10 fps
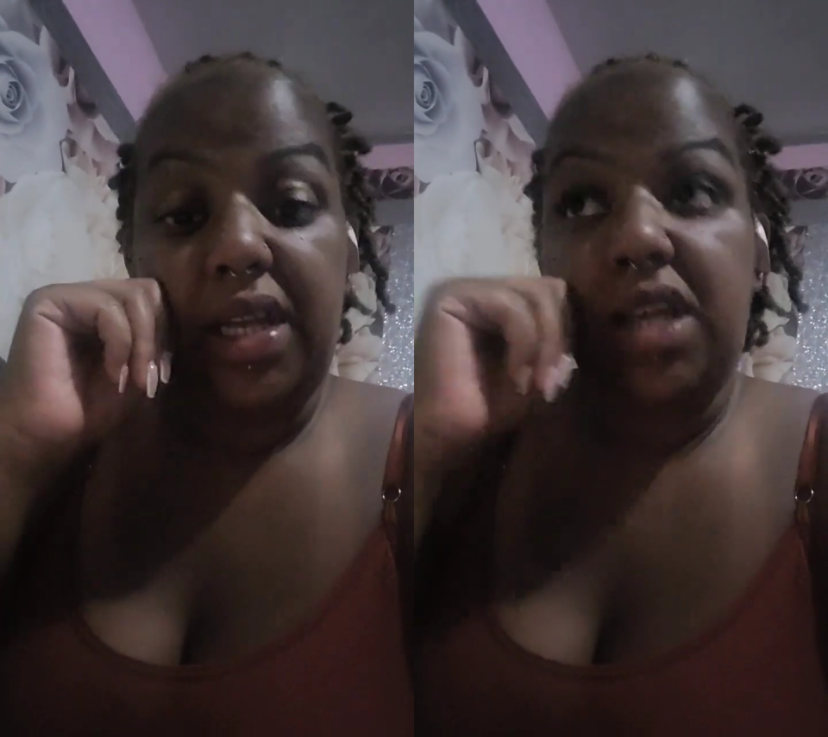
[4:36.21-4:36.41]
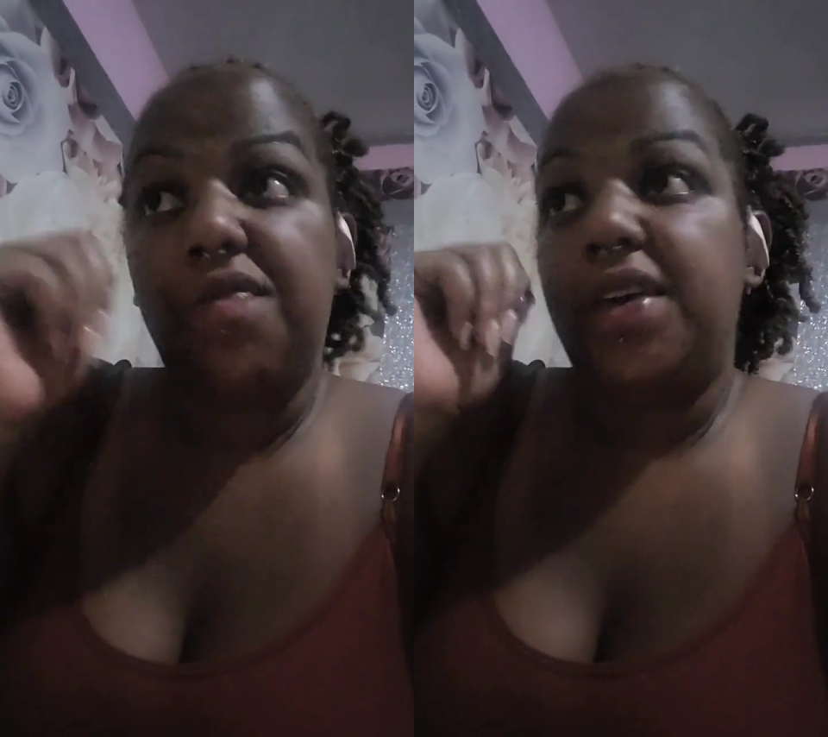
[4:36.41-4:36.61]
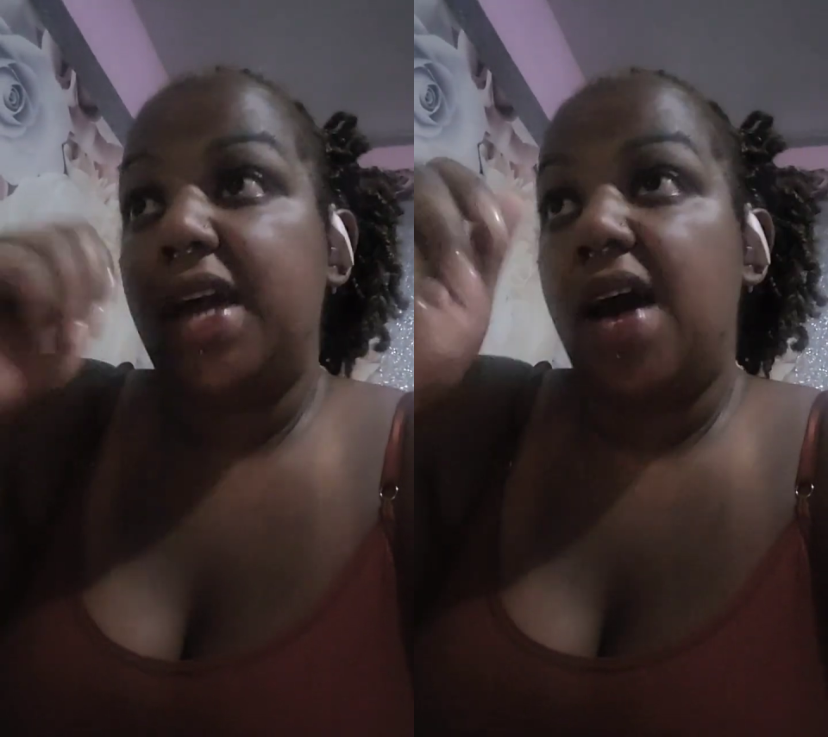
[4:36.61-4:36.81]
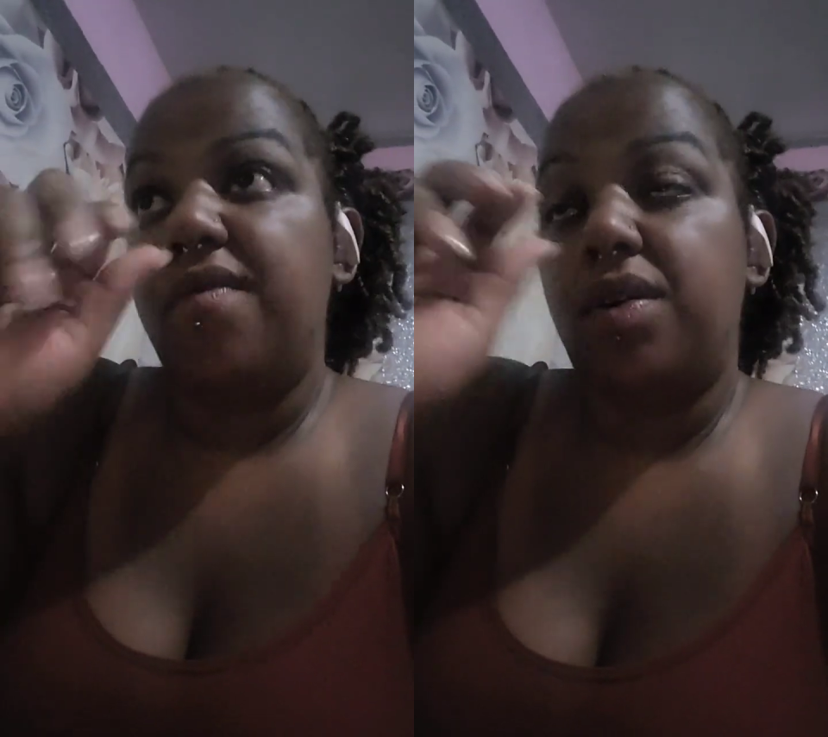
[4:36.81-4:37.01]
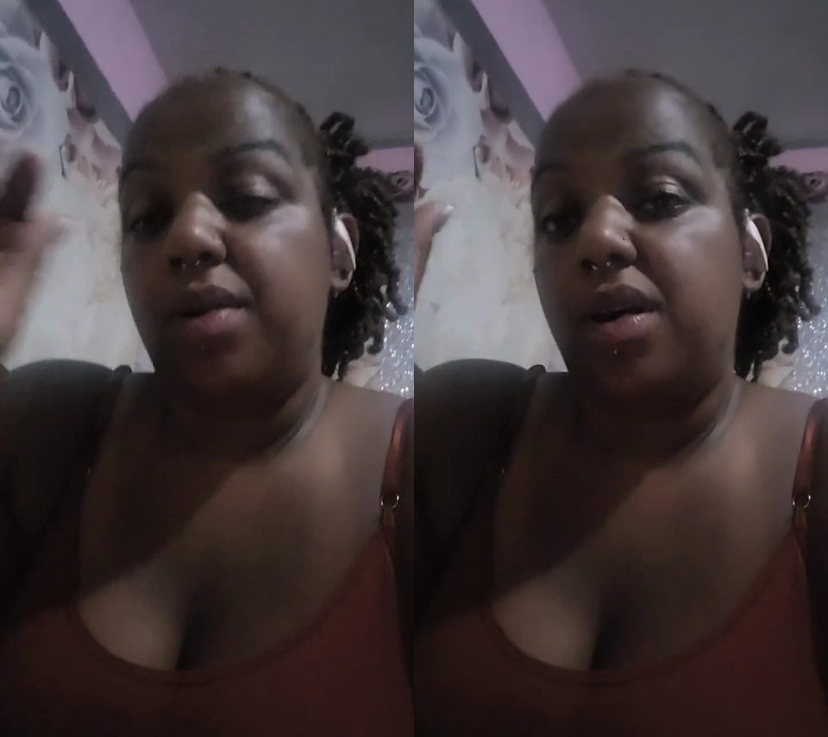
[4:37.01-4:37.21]
If they have
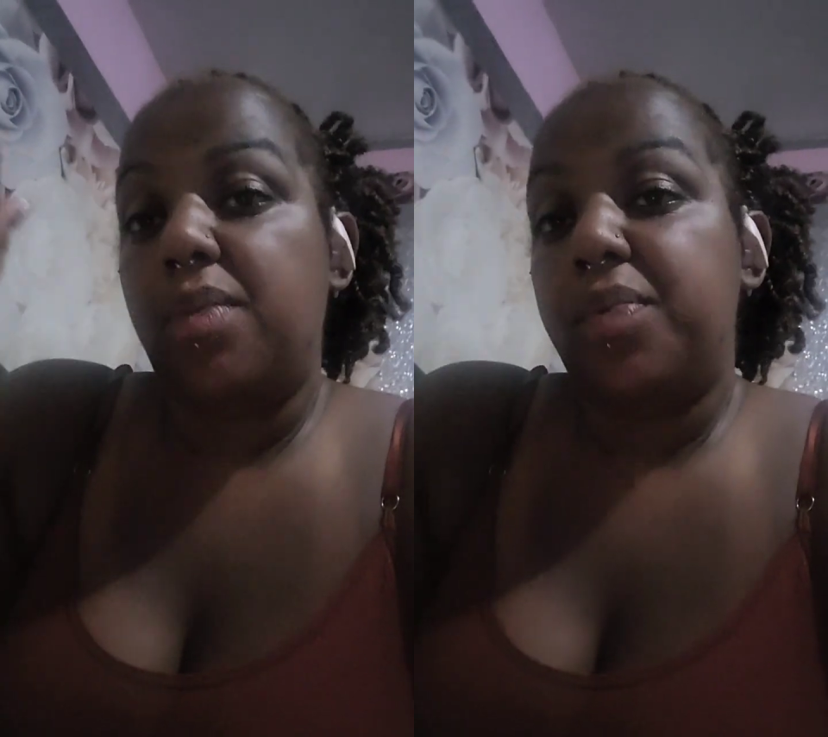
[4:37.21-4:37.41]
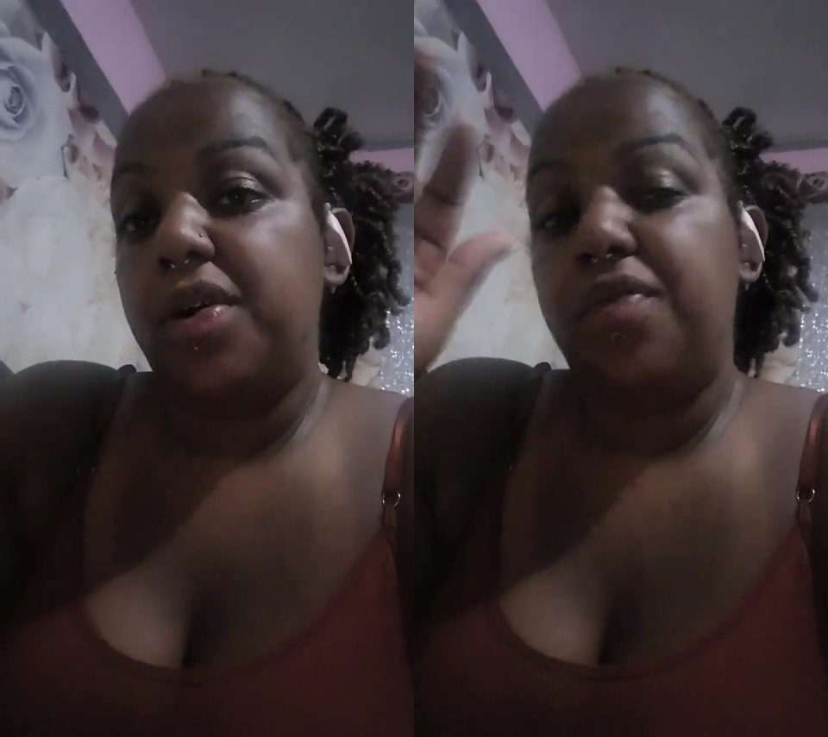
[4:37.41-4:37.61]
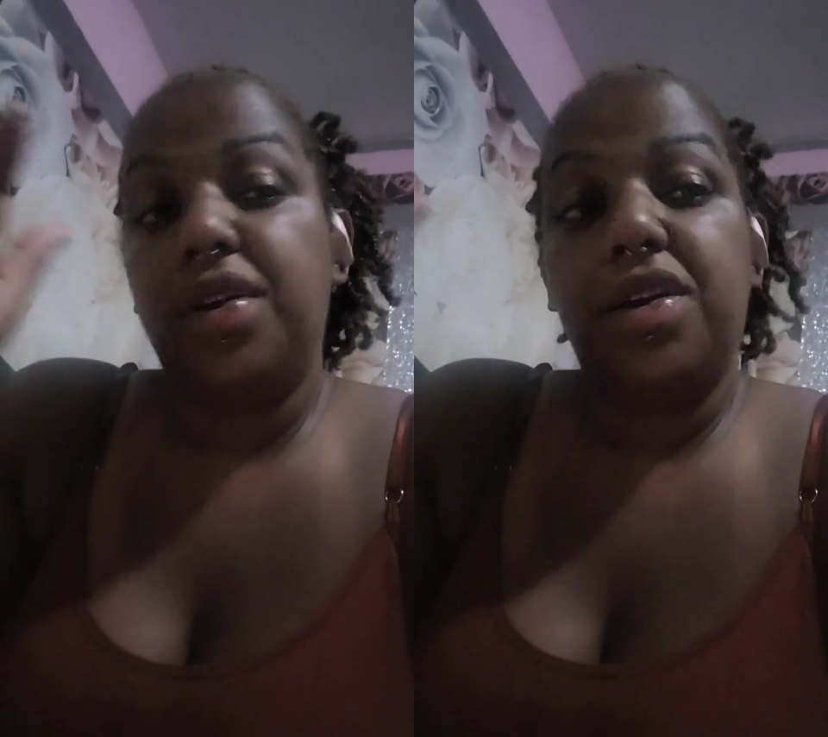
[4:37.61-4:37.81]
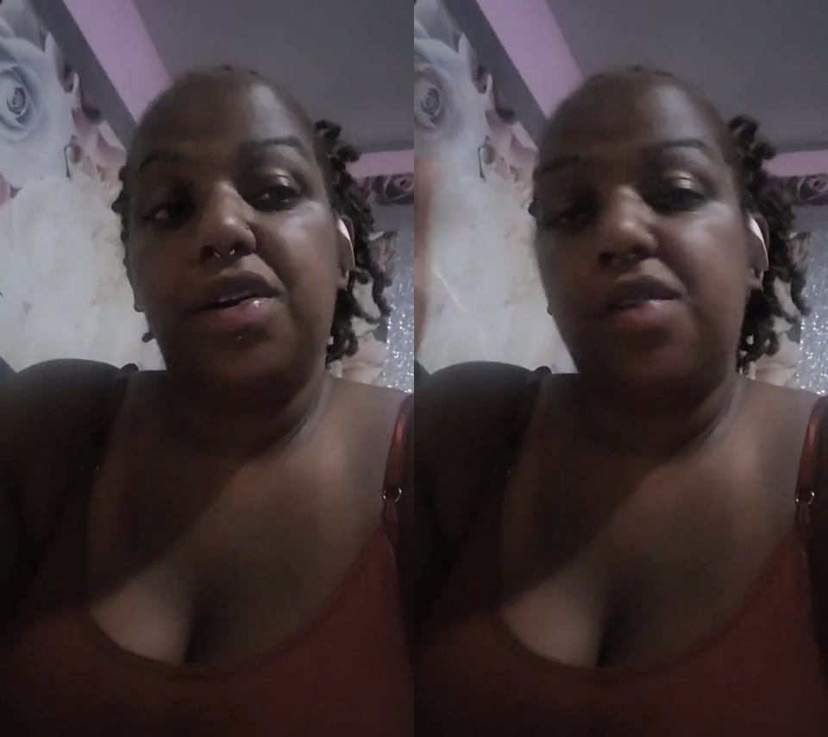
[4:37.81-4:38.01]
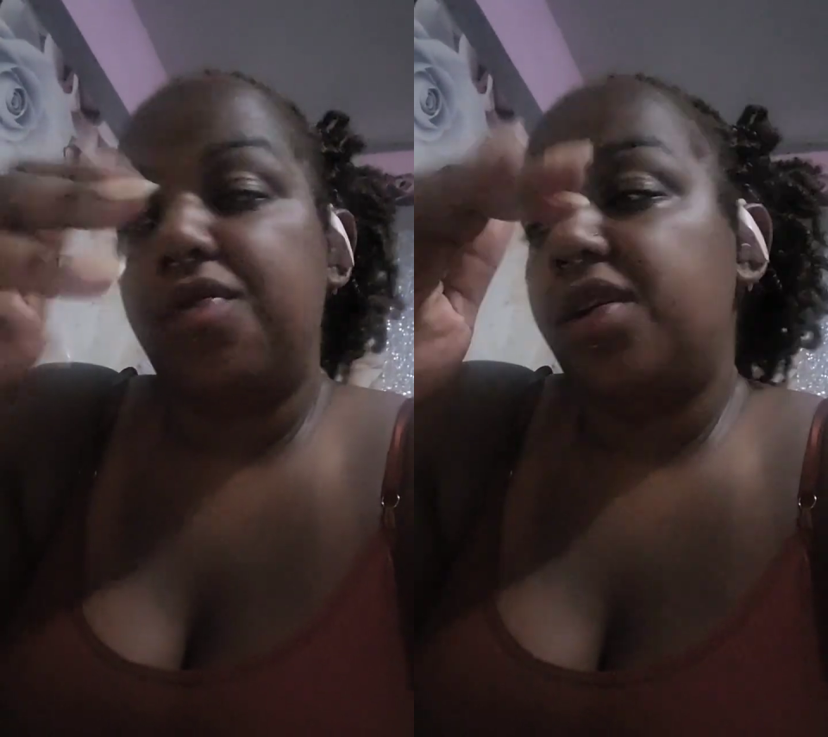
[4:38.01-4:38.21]
a, a boyfriend,
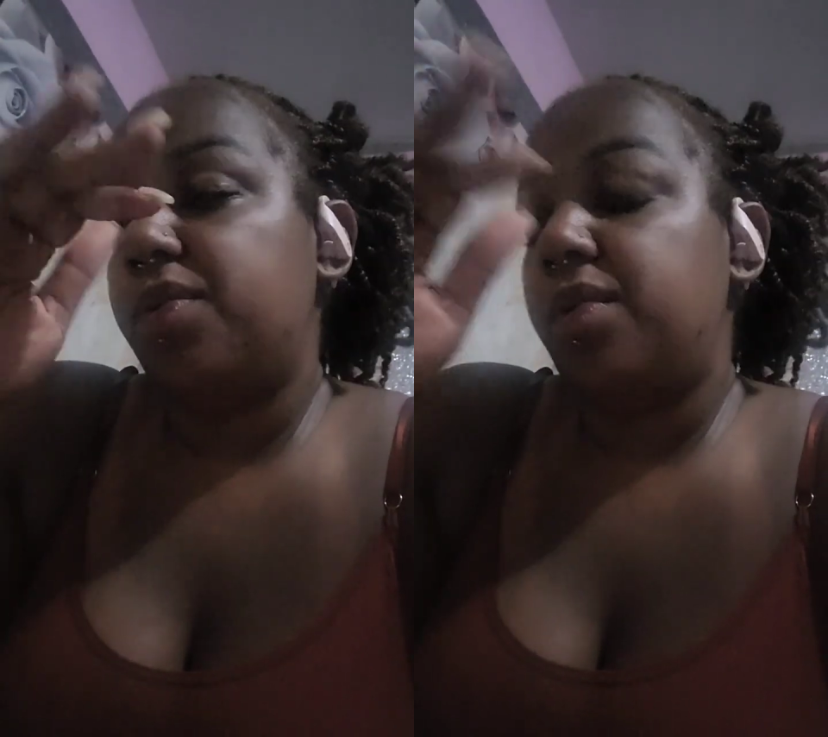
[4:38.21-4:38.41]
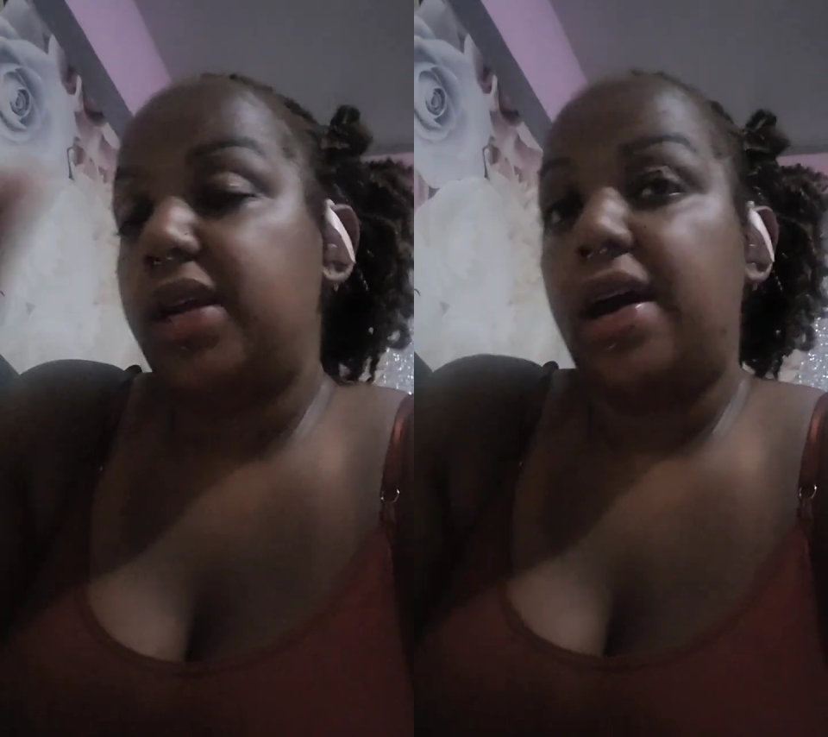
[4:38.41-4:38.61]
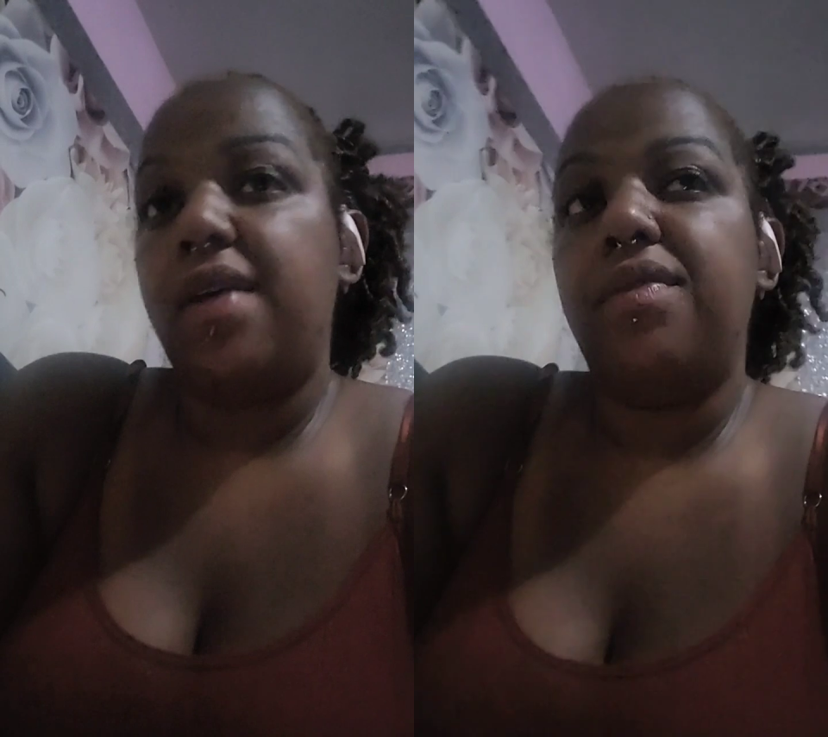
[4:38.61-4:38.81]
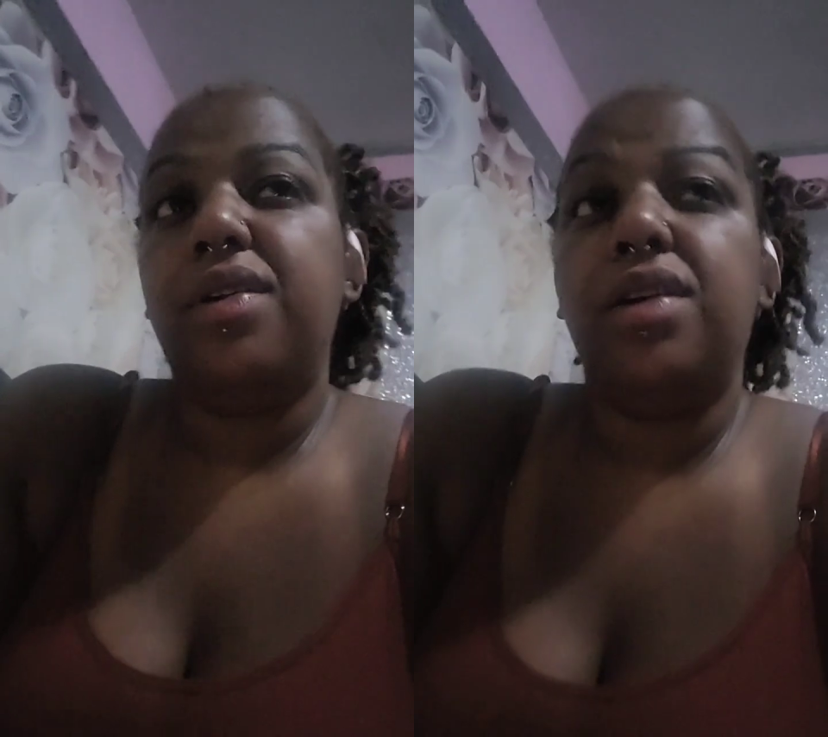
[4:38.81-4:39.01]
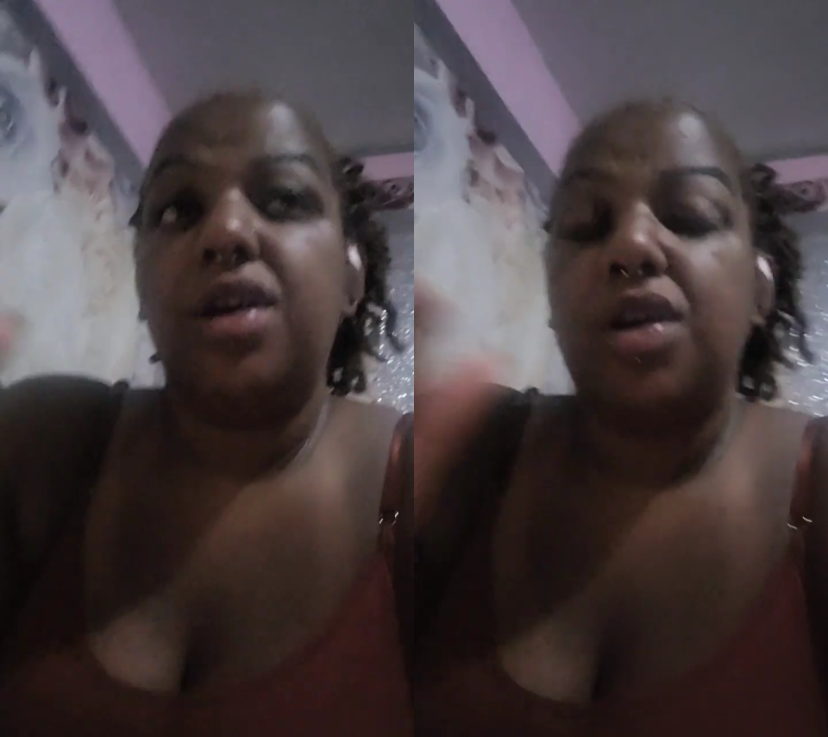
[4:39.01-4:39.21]
girlfriend,
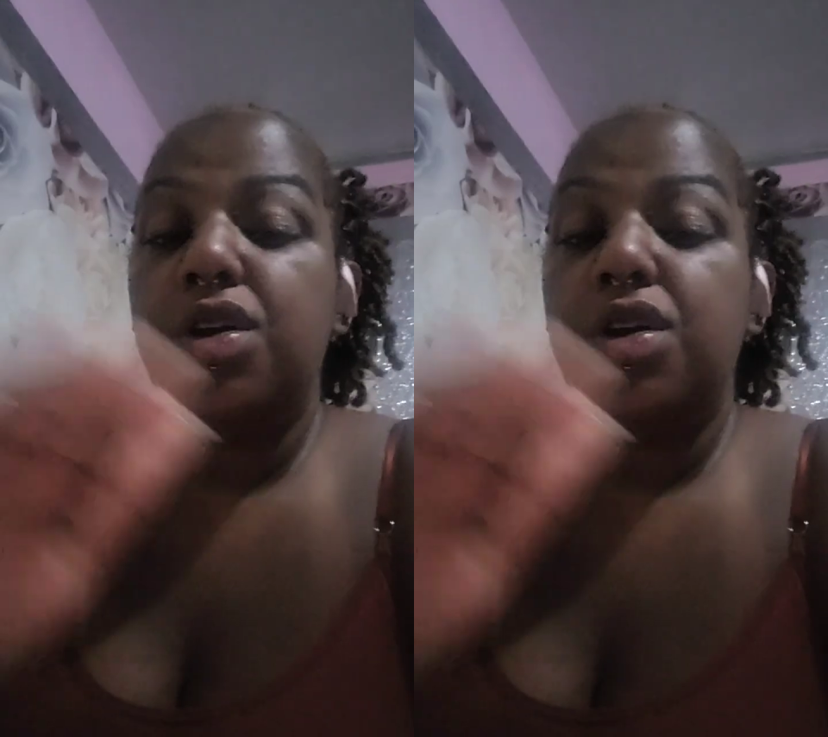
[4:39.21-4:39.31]
whatever,